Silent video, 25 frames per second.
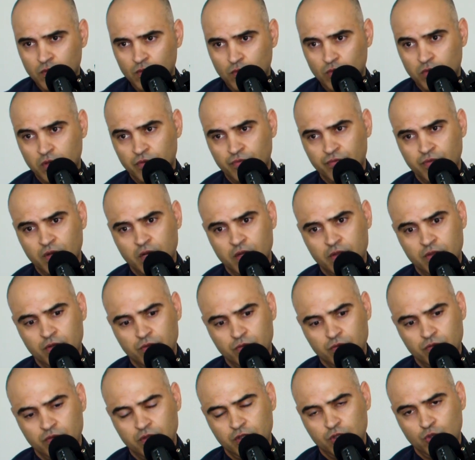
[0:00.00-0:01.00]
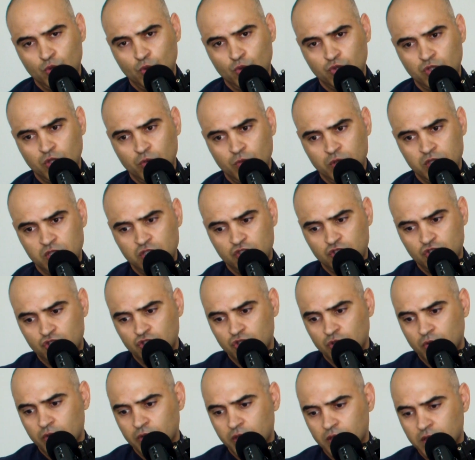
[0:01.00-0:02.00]
or the father or the daughter wants to
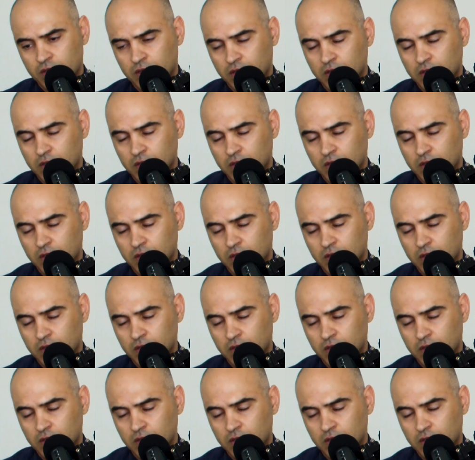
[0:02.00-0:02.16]
show that.